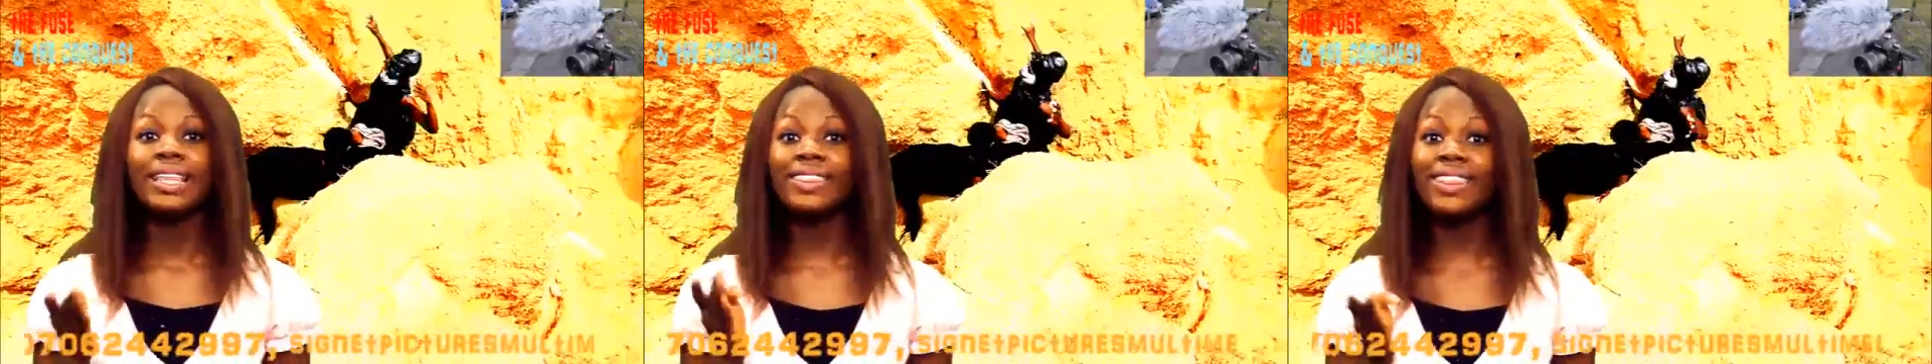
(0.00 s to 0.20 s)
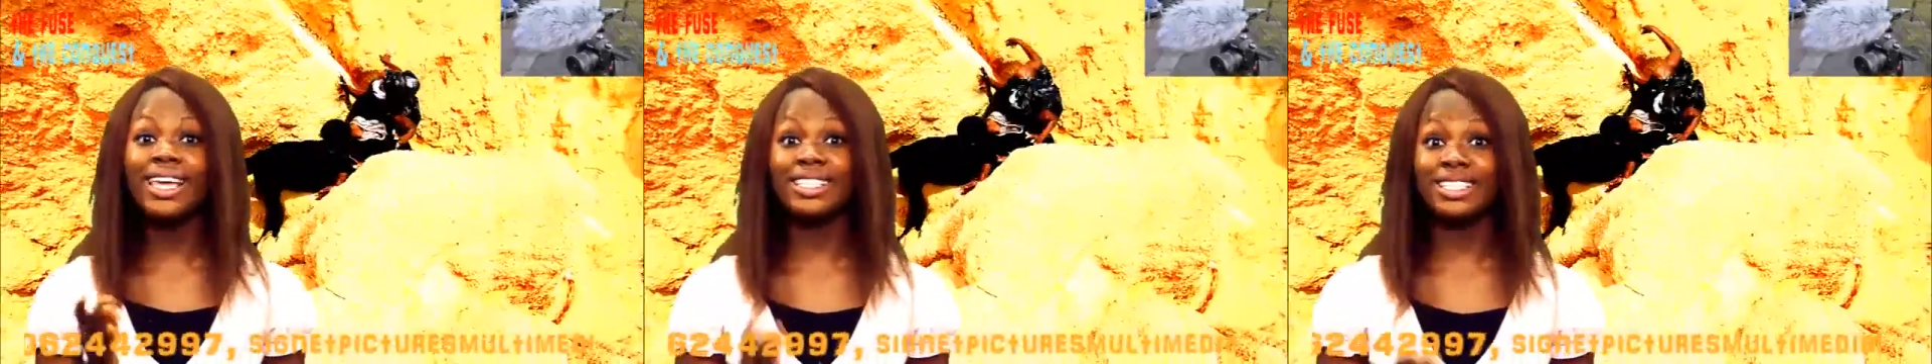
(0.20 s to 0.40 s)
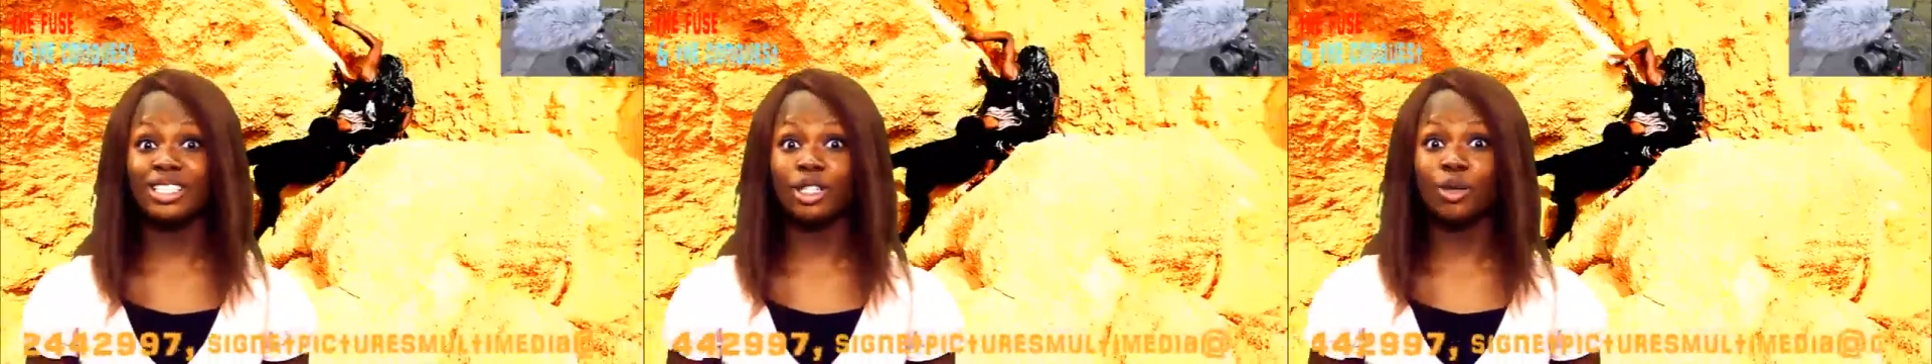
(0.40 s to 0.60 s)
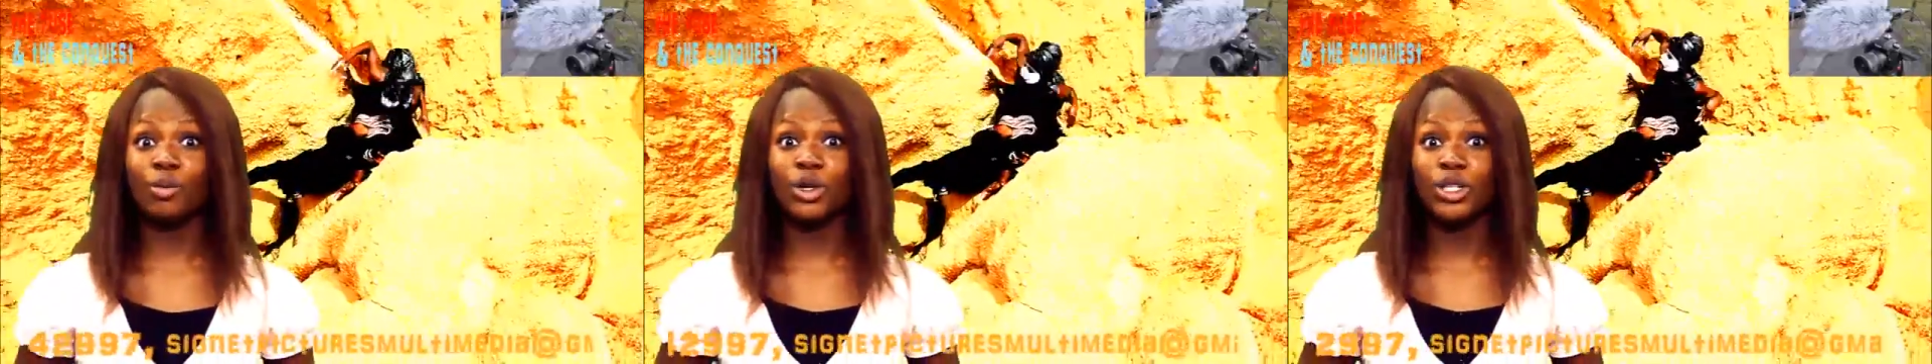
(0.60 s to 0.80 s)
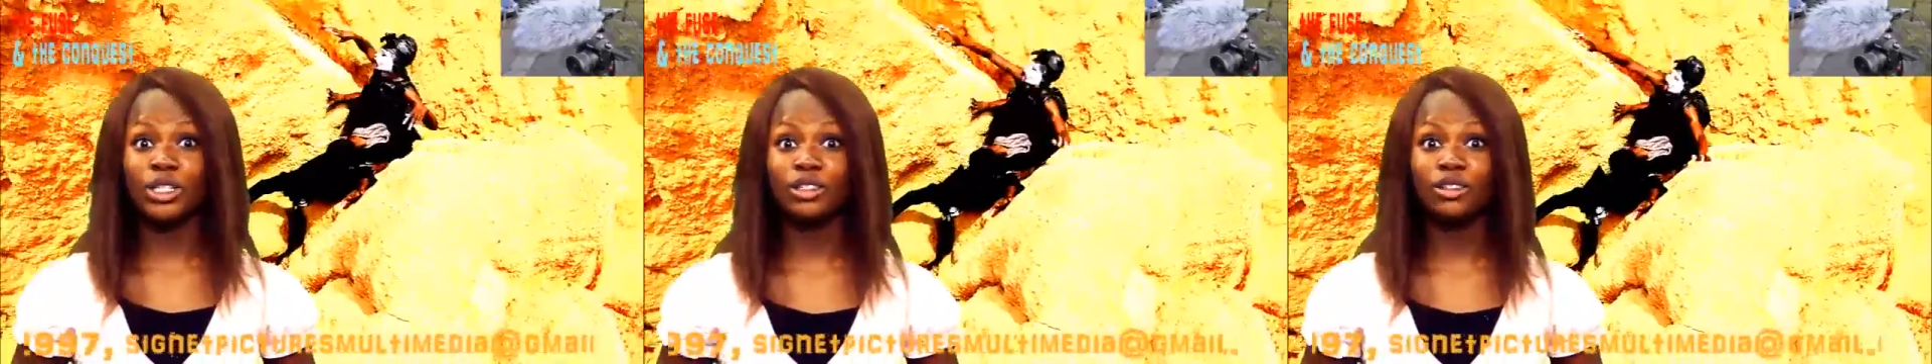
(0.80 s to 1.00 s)
This is an
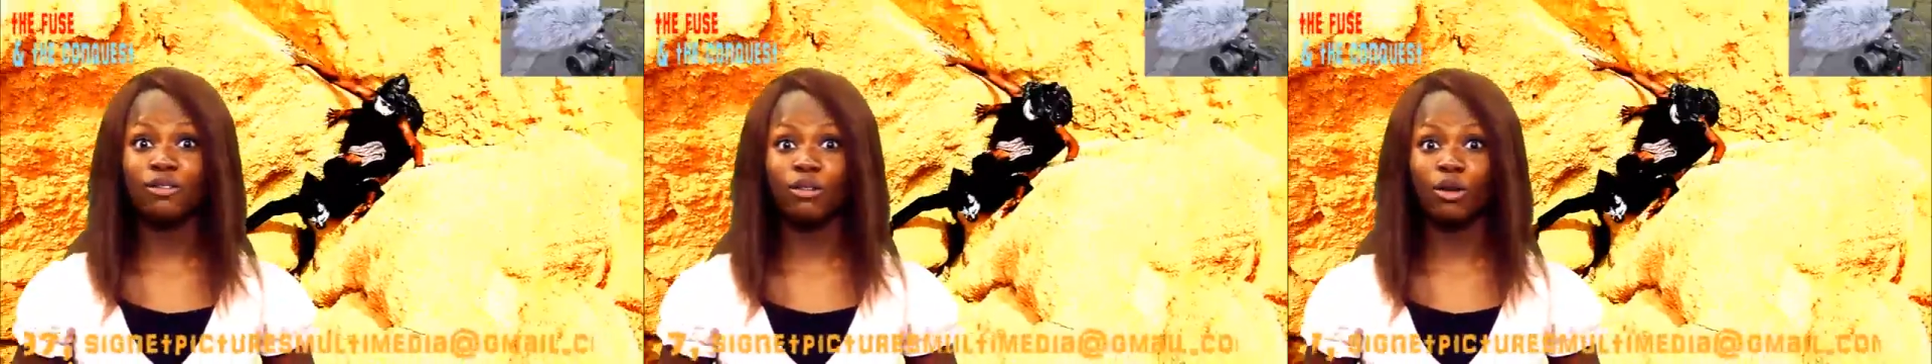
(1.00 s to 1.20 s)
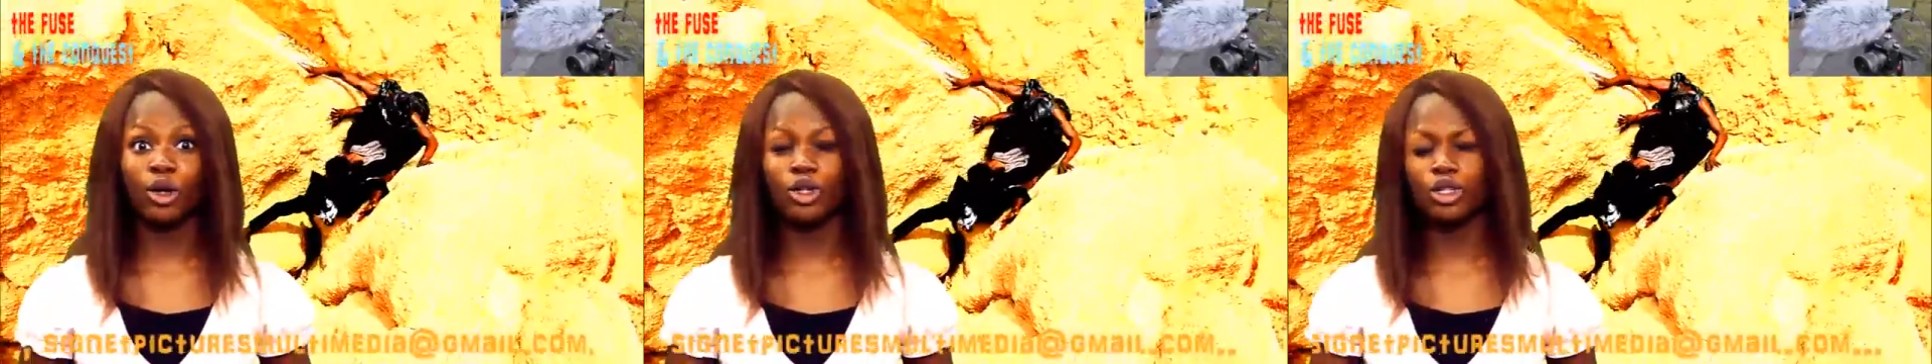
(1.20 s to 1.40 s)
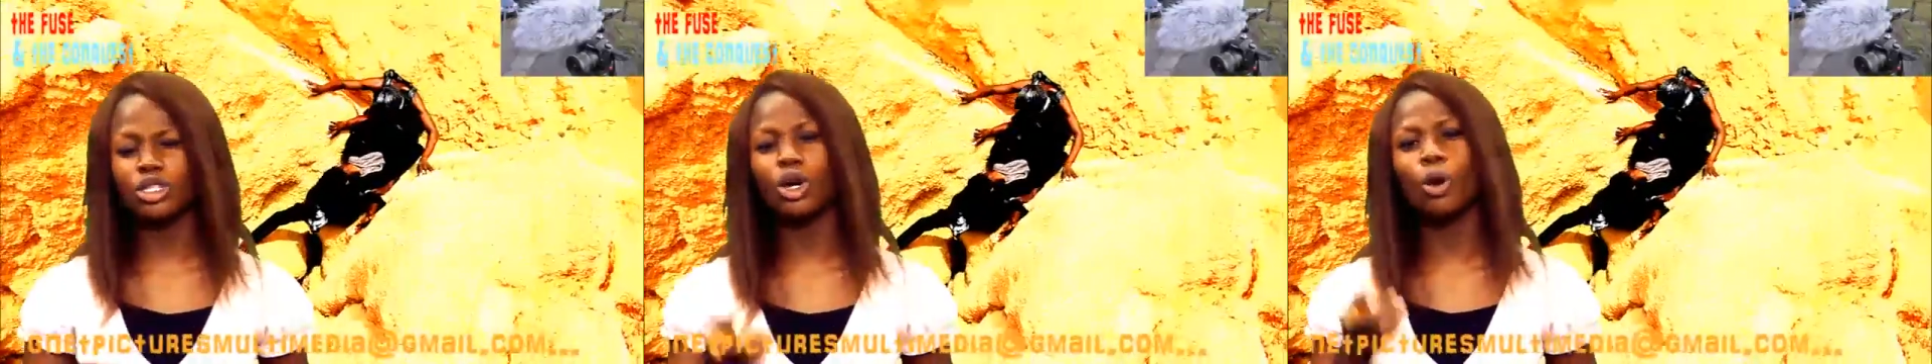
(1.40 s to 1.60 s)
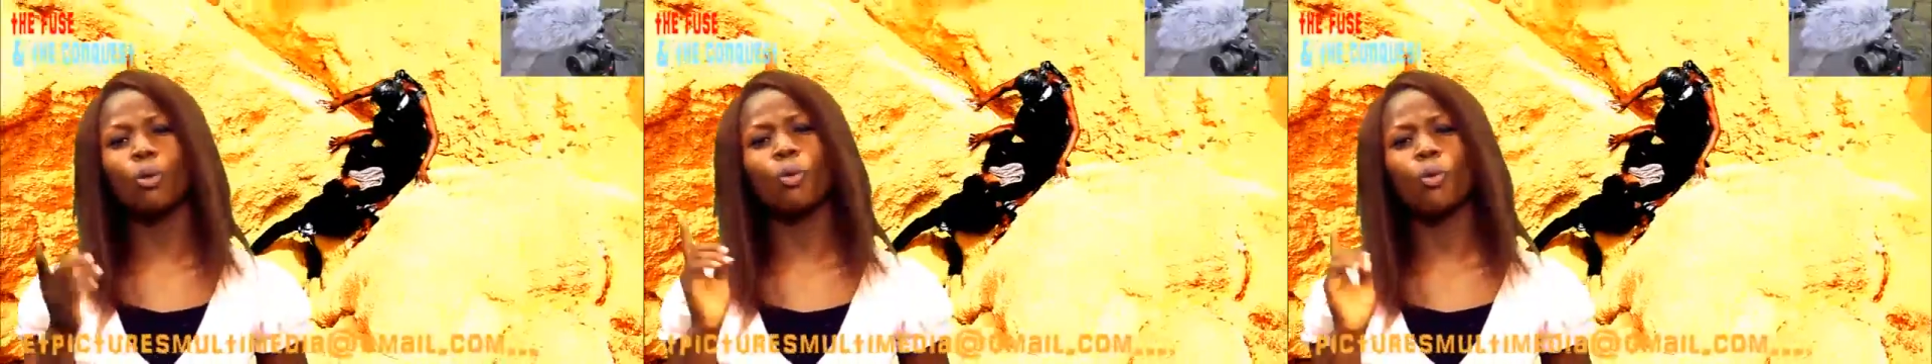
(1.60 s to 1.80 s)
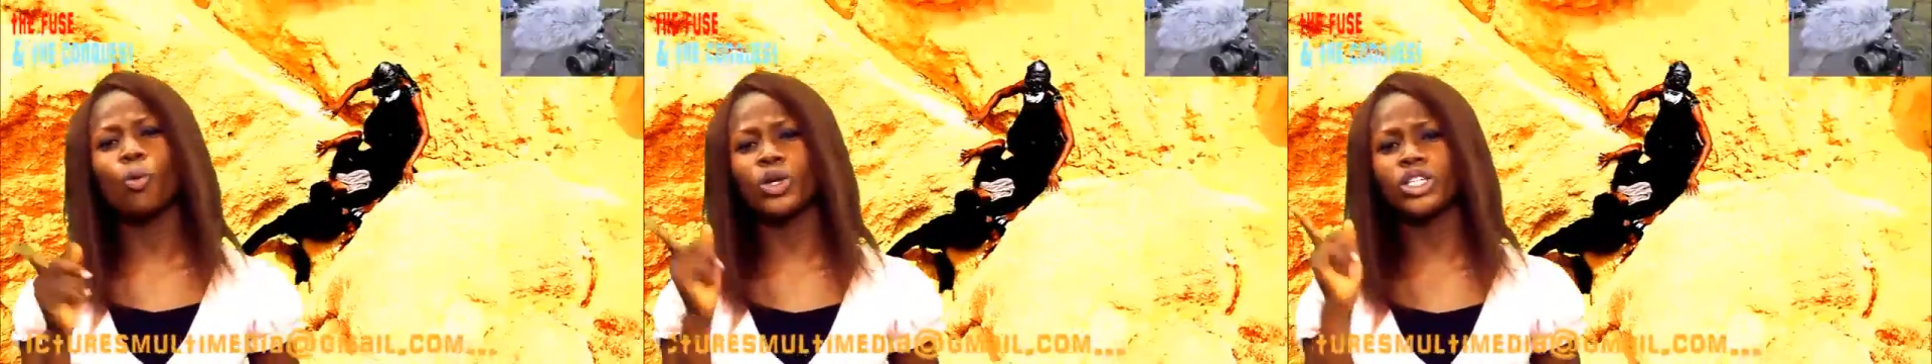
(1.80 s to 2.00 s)
opportunity for you,
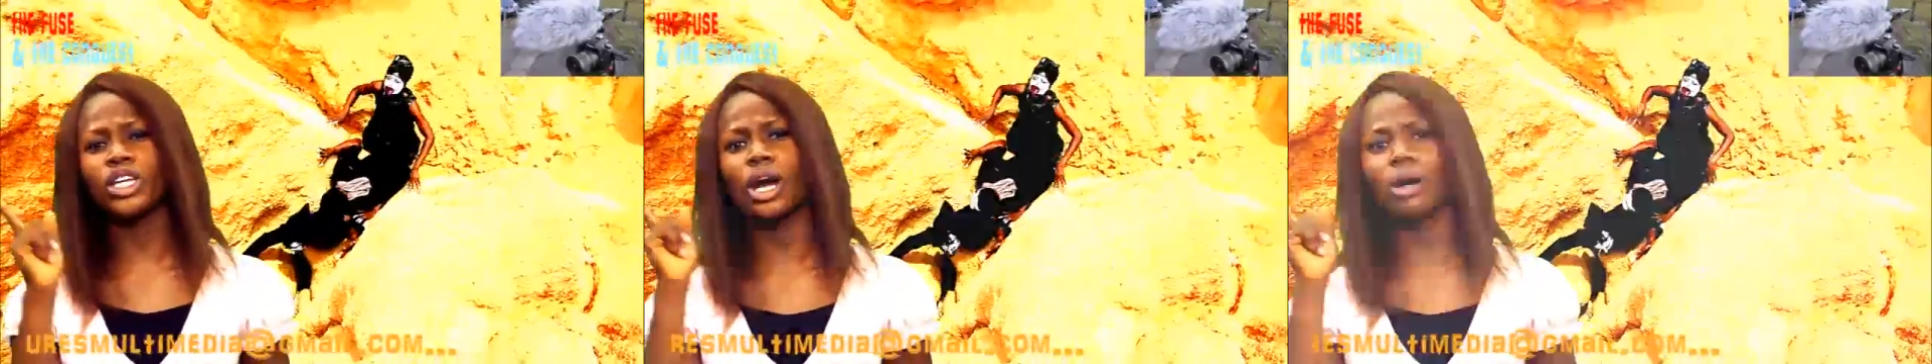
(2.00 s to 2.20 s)
so watch